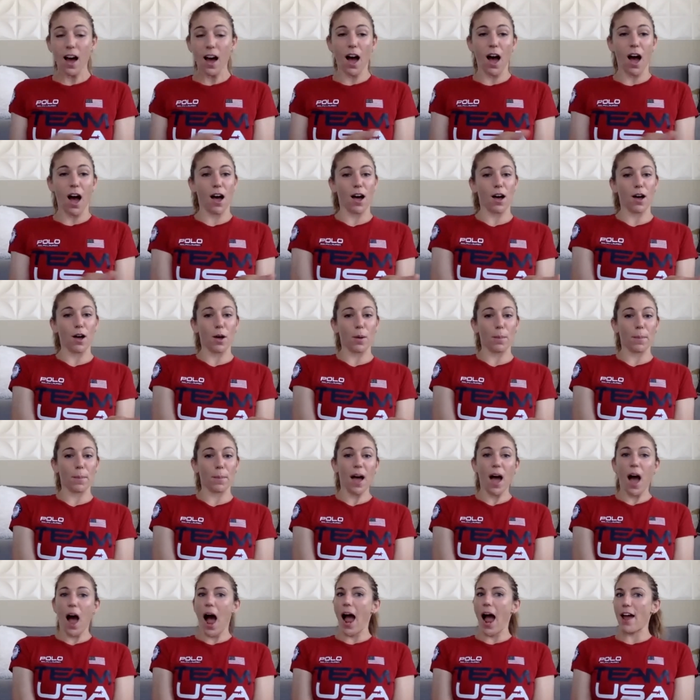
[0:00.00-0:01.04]

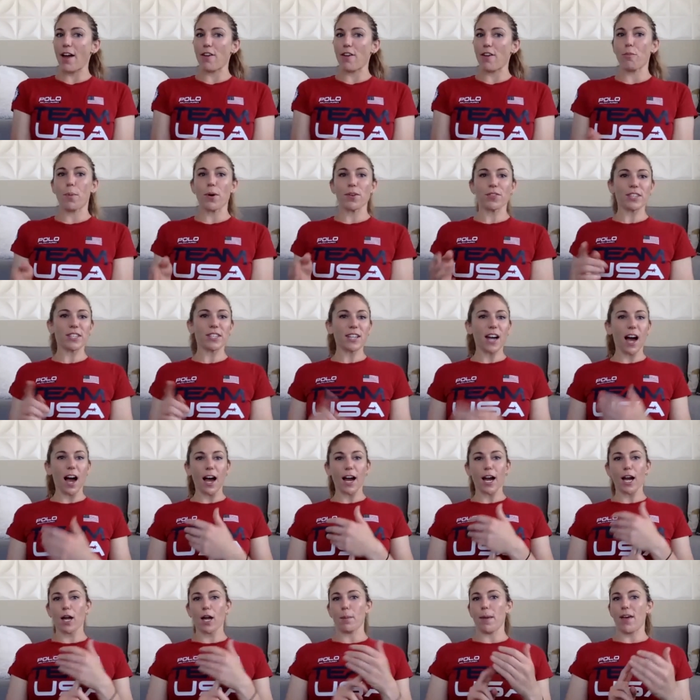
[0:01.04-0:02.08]
I've put the
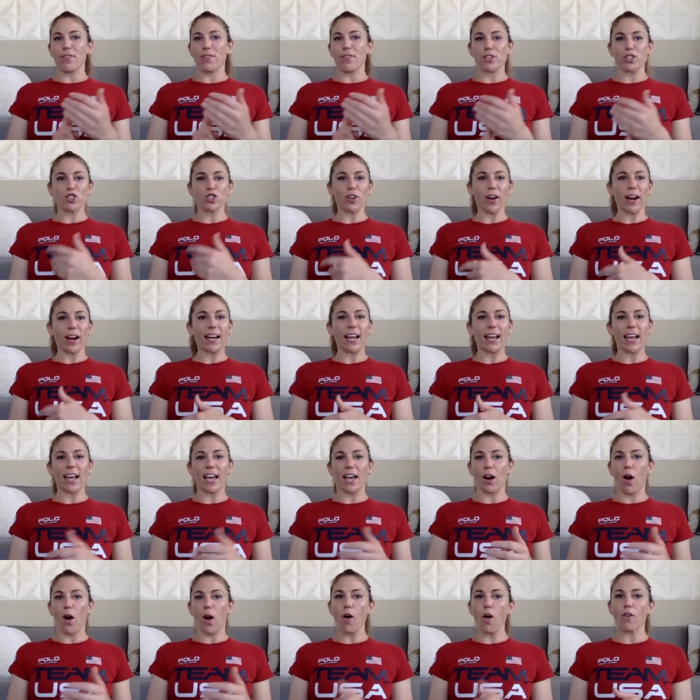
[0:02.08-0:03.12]
time and the training
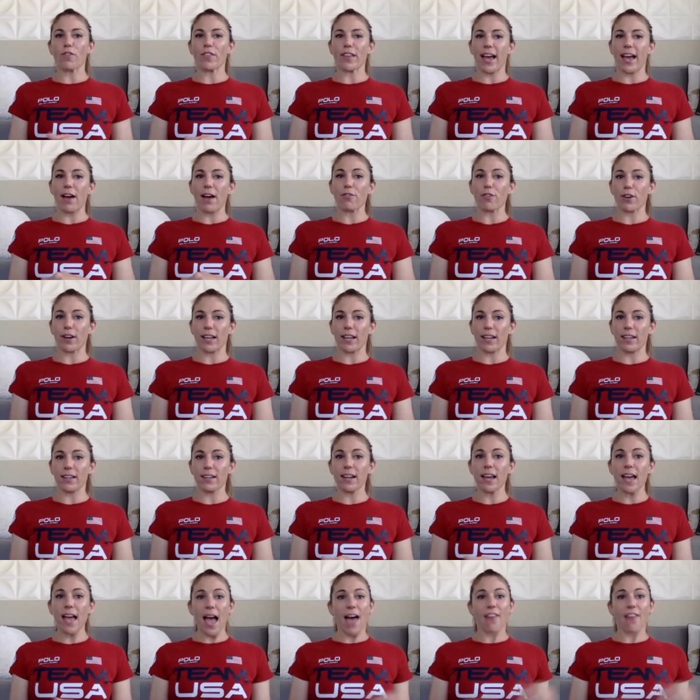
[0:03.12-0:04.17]
and all of the effort in,
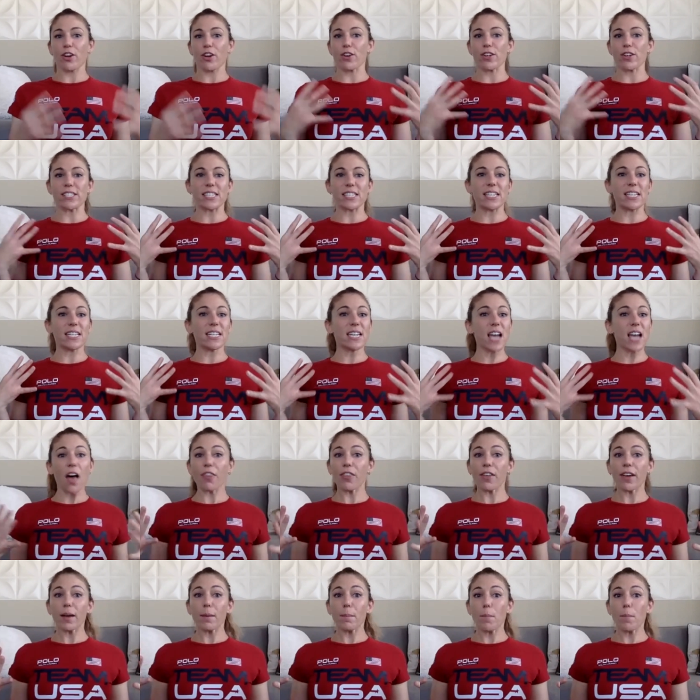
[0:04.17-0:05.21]
and there is
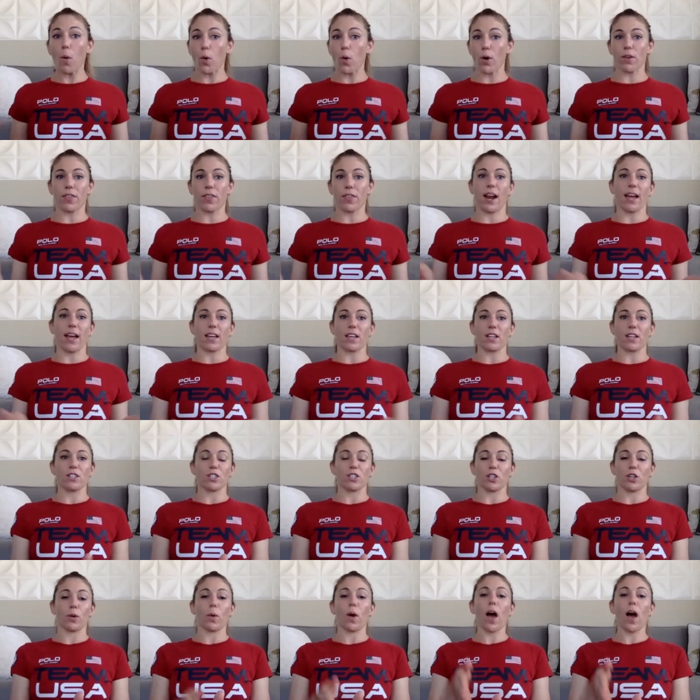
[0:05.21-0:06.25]
nothing more than I can
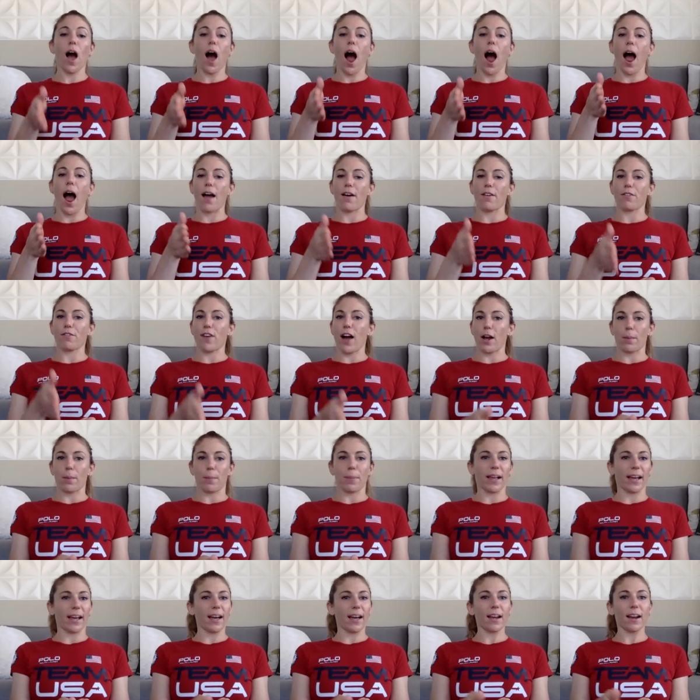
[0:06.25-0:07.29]
do. I've got a
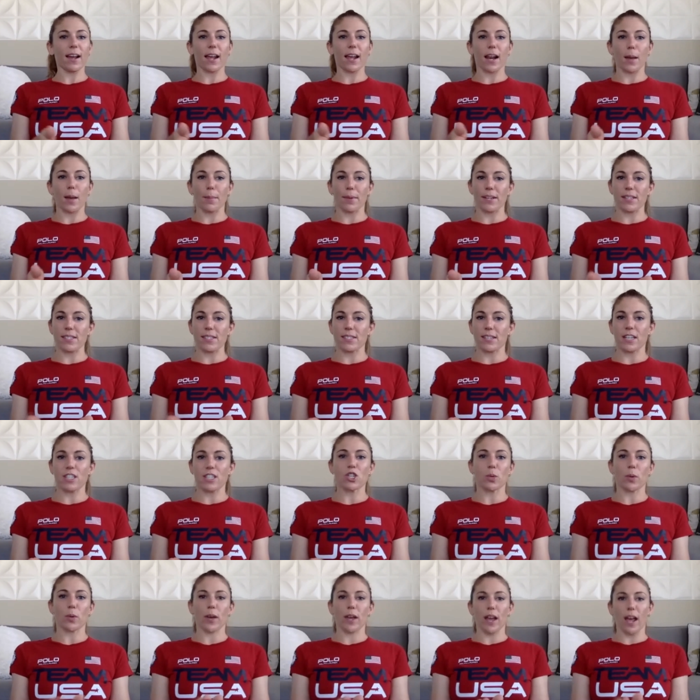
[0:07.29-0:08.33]
plan and I'm going to stick
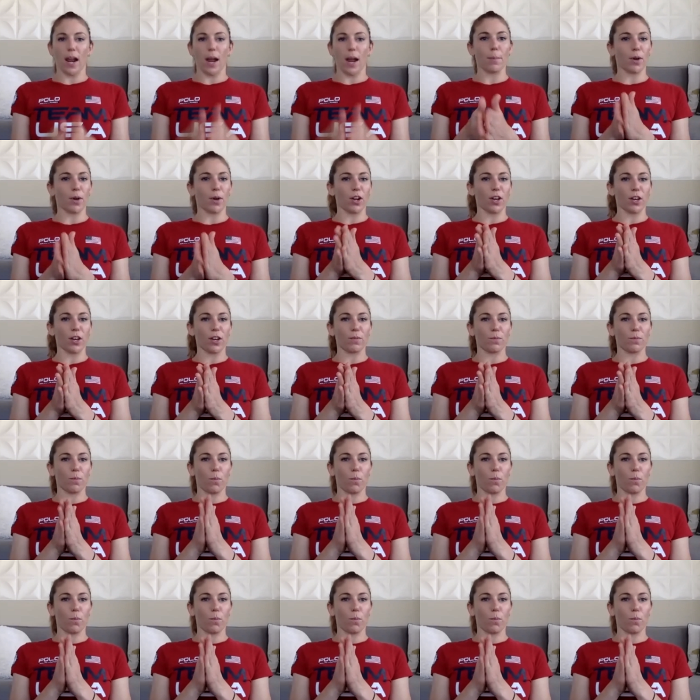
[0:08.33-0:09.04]
to it, and I'm going to